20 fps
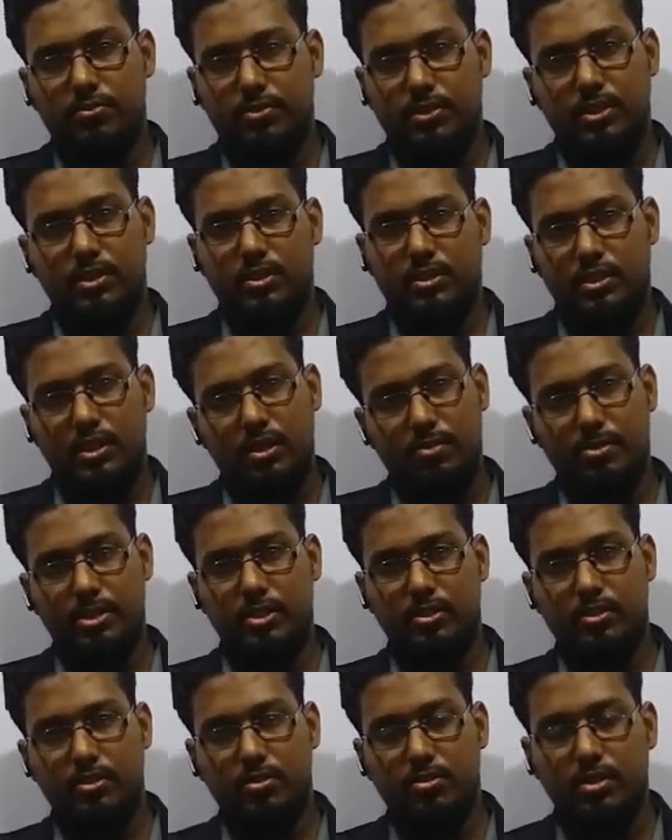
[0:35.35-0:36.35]
physics
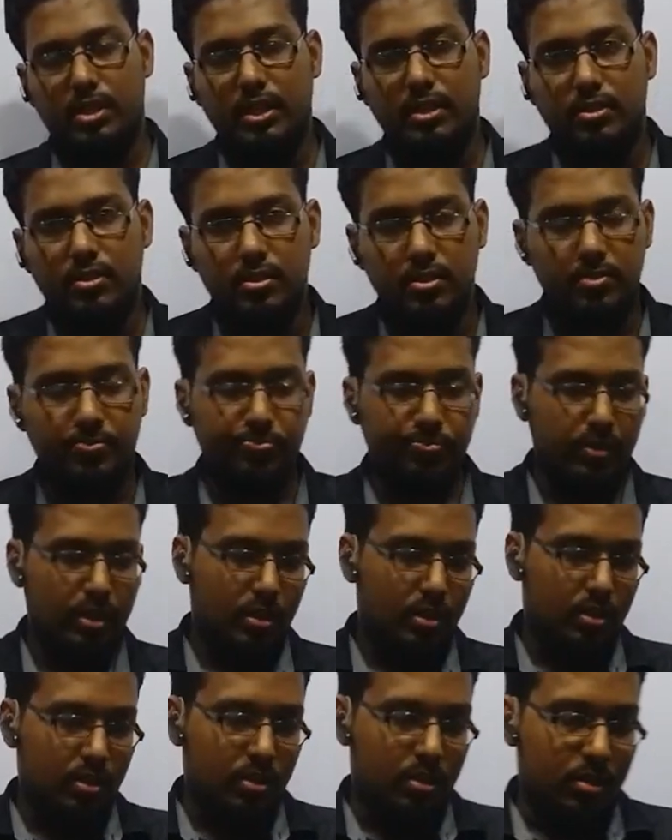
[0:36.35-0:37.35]
syllabus. Right,
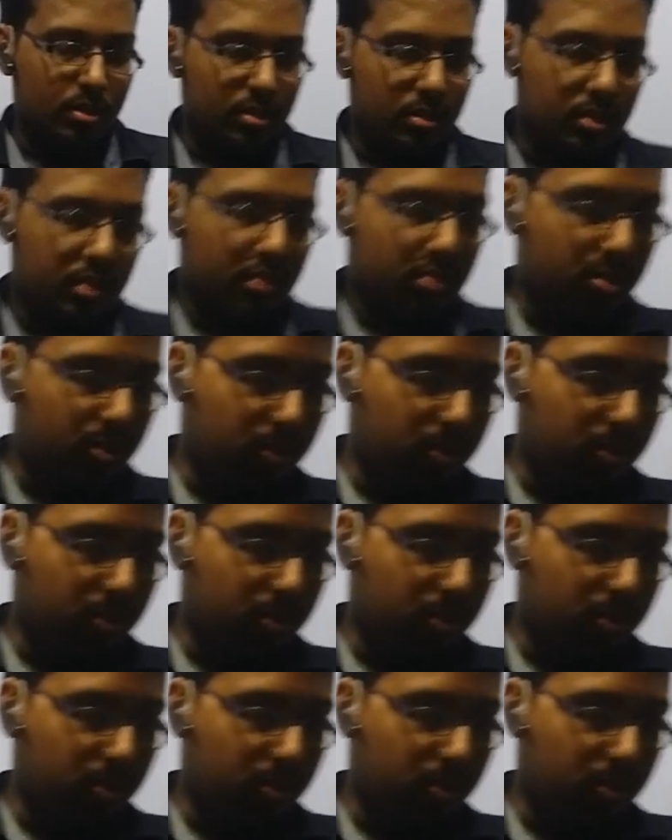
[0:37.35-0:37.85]
and